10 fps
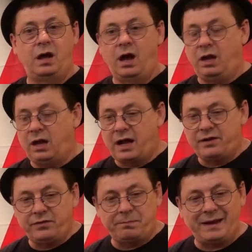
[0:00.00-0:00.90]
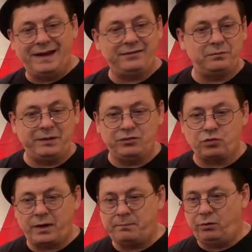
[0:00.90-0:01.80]
A lot of the plants have been
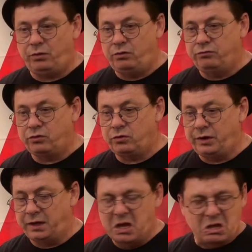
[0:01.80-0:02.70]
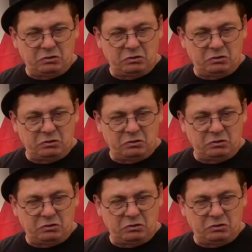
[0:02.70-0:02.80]
trampled over and